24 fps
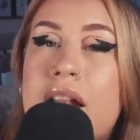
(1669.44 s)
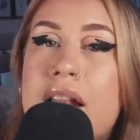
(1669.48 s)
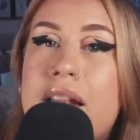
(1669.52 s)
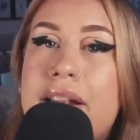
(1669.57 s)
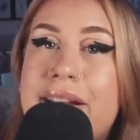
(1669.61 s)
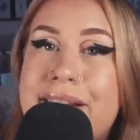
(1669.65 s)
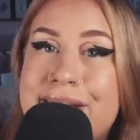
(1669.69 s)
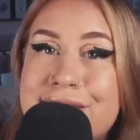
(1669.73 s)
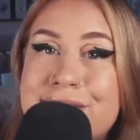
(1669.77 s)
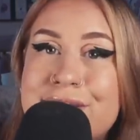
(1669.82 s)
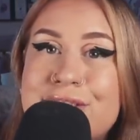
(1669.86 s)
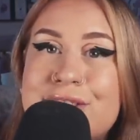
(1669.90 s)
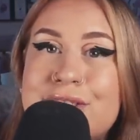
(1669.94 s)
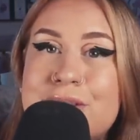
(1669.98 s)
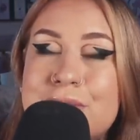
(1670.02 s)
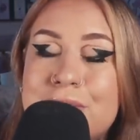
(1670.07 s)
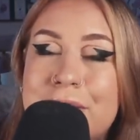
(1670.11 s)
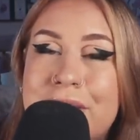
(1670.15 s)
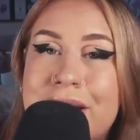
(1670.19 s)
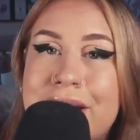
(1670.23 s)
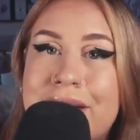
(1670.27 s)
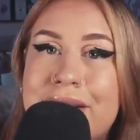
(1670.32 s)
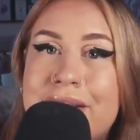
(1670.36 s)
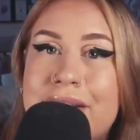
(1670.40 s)
Listen to
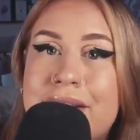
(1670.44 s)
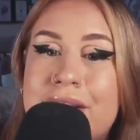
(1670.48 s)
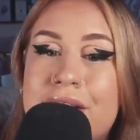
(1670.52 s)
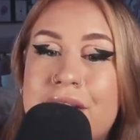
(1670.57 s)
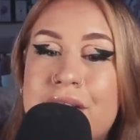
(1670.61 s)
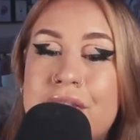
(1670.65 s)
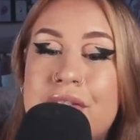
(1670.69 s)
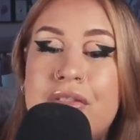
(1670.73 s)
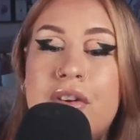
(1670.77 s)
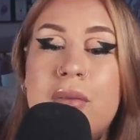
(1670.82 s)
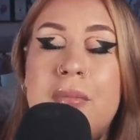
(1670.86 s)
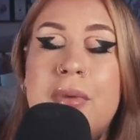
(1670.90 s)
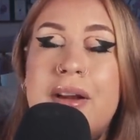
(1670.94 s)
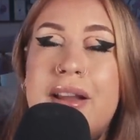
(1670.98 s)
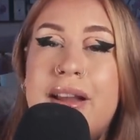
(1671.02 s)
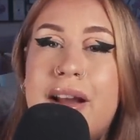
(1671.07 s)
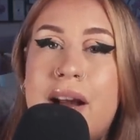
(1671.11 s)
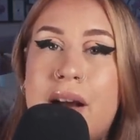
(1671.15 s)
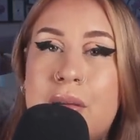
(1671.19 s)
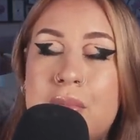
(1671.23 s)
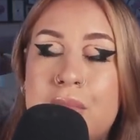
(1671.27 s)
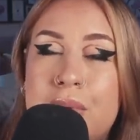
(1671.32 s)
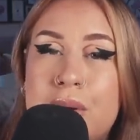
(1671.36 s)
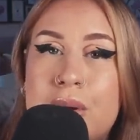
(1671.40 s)
me from a
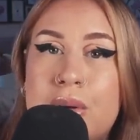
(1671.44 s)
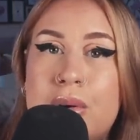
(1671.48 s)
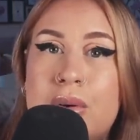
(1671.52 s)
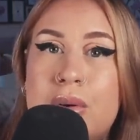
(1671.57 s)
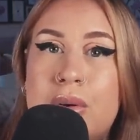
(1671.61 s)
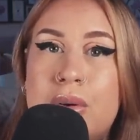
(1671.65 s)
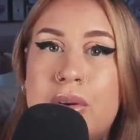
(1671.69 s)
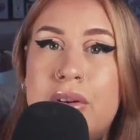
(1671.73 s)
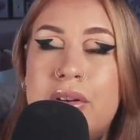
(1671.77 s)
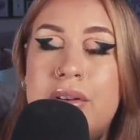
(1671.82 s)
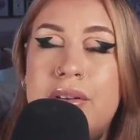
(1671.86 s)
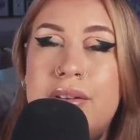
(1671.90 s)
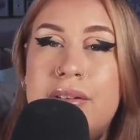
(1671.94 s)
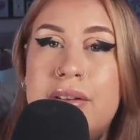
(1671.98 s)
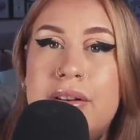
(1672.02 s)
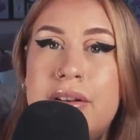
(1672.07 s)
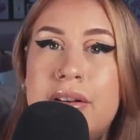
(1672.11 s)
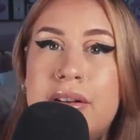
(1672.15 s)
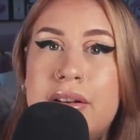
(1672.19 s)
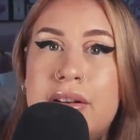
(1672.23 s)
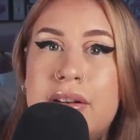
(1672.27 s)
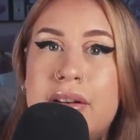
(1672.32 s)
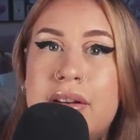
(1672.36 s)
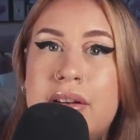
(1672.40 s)
Capricorn.
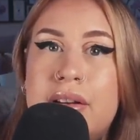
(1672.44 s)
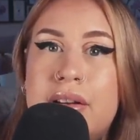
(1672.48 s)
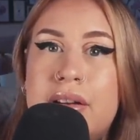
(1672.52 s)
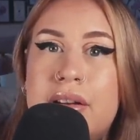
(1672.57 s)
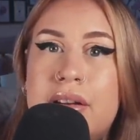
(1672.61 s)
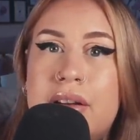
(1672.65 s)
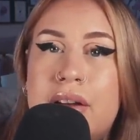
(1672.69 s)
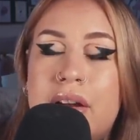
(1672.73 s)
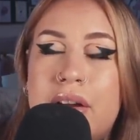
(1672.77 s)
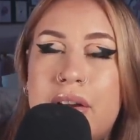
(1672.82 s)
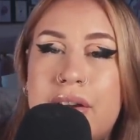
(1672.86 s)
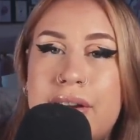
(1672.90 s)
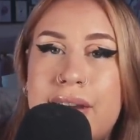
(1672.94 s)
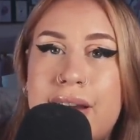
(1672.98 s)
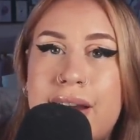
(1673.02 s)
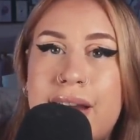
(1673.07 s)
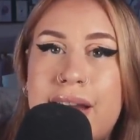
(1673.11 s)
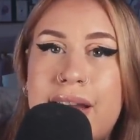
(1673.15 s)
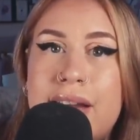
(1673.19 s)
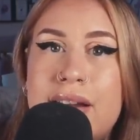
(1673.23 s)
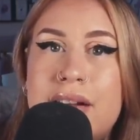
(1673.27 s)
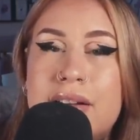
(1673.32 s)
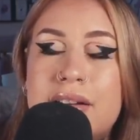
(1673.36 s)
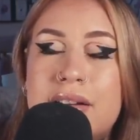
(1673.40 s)

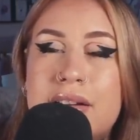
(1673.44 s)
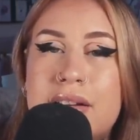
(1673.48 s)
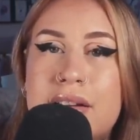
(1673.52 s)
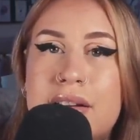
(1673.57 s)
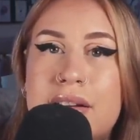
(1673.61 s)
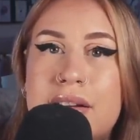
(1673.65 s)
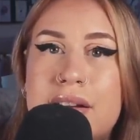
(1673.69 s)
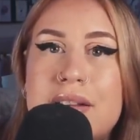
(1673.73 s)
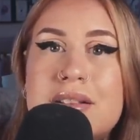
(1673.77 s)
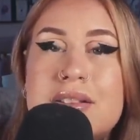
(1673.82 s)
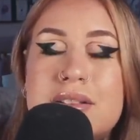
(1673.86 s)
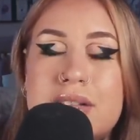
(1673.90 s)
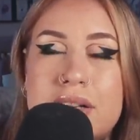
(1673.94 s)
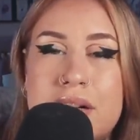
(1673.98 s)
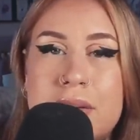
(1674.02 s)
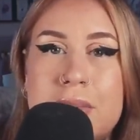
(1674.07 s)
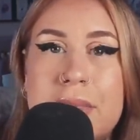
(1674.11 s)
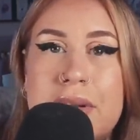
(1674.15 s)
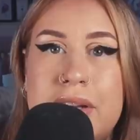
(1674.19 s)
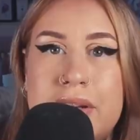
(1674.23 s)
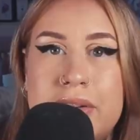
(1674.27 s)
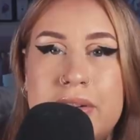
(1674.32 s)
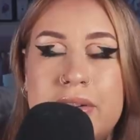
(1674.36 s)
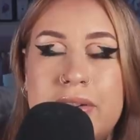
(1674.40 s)
Okay? It's going to
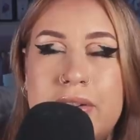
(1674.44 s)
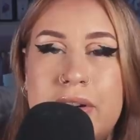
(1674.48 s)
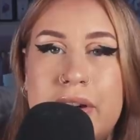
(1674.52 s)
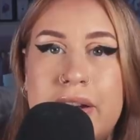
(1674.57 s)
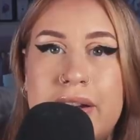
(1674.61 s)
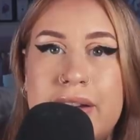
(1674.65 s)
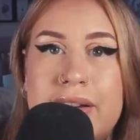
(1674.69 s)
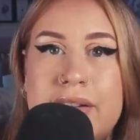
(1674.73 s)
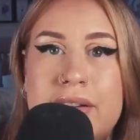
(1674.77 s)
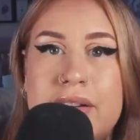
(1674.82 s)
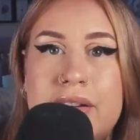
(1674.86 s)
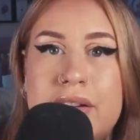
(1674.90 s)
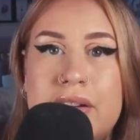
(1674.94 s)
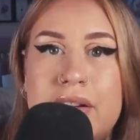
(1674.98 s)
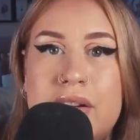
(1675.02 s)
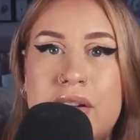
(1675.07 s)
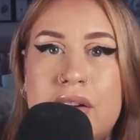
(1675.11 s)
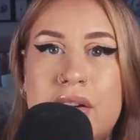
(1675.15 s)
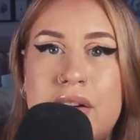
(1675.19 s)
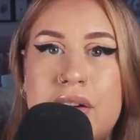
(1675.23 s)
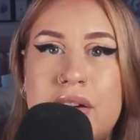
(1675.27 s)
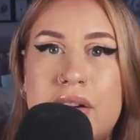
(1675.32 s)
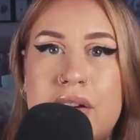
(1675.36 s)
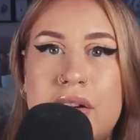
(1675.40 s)
be all right.
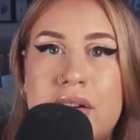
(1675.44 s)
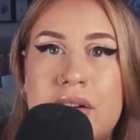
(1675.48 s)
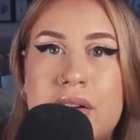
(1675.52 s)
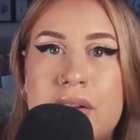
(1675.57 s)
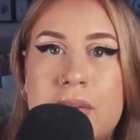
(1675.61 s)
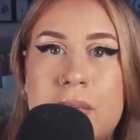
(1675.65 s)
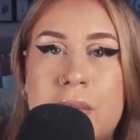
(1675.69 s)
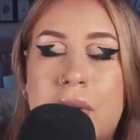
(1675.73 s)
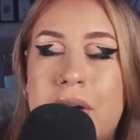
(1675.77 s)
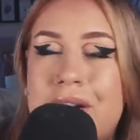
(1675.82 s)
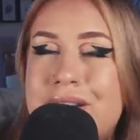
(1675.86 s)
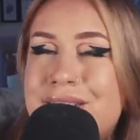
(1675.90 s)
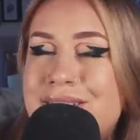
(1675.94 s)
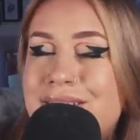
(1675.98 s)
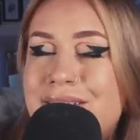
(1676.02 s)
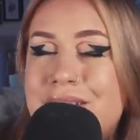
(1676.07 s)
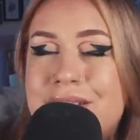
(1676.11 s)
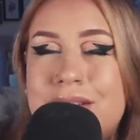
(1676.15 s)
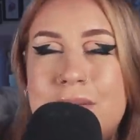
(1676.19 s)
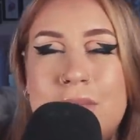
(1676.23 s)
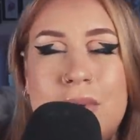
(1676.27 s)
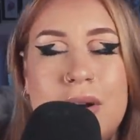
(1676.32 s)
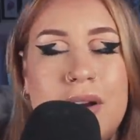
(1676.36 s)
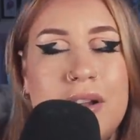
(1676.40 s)
Why is
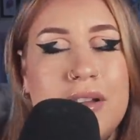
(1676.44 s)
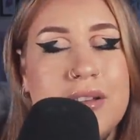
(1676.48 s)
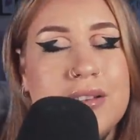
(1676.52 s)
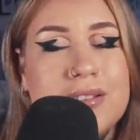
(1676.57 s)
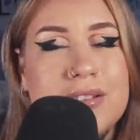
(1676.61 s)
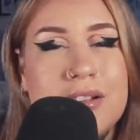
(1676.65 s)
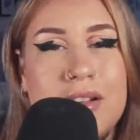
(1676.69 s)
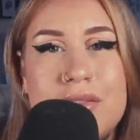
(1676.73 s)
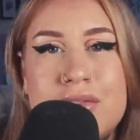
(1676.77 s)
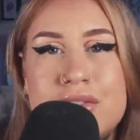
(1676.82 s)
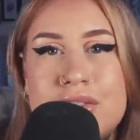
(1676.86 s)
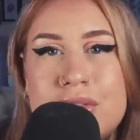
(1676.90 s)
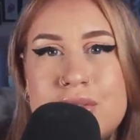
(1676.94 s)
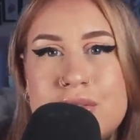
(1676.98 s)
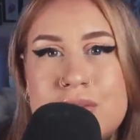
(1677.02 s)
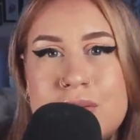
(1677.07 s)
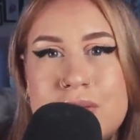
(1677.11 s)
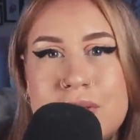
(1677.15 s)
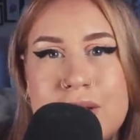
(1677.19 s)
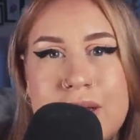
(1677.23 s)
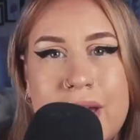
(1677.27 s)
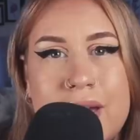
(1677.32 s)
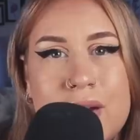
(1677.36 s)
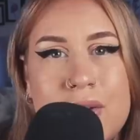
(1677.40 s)
it why is life so
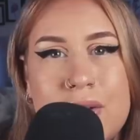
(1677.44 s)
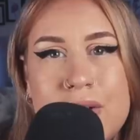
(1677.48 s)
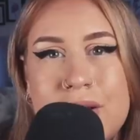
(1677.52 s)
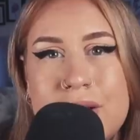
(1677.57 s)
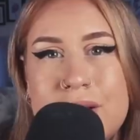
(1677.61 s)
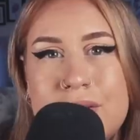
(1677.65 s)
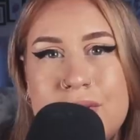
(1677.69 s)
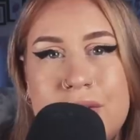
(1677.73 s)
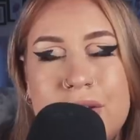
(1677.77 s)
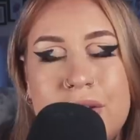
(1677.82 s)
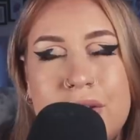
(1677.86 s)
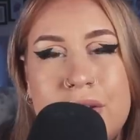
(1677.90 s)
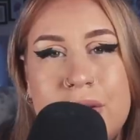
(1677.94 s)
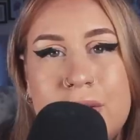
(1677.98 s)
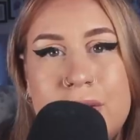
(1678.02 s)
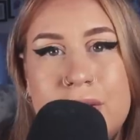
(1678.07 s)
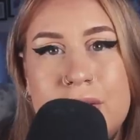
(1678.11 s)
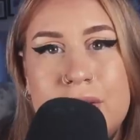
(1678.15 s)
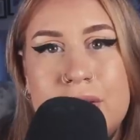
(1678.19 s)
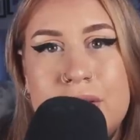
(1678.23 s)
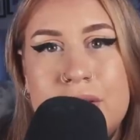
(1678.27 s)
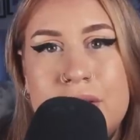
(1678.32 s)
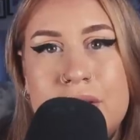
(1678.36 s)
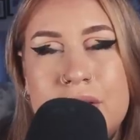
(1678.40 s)
chaotic for you?
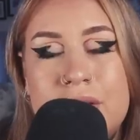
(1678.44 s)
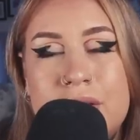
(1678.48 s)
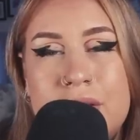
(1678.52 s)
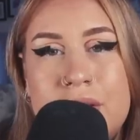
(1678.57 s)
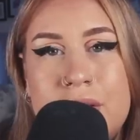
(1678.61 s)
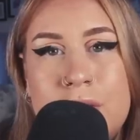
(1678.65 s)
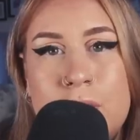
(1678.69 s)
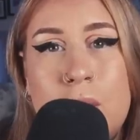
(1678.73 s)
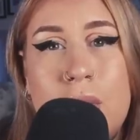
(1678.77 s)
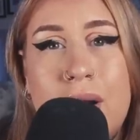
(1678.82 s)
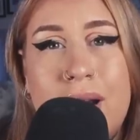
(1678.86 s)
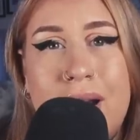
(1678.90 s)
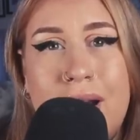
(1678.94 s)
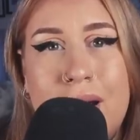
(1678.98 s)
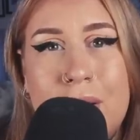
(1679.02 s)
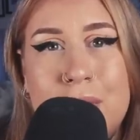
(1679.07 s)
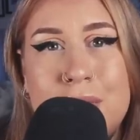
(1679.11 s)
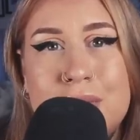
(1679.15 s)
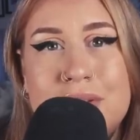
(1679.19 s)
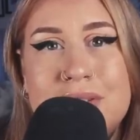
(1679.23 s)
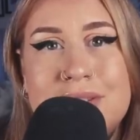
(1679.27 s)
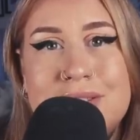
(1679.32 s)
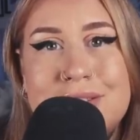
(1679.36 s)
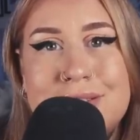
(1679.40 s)
What
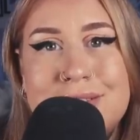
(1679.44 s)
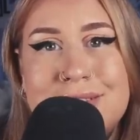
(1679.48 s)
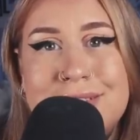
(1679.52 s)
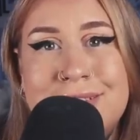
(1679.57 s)
happened?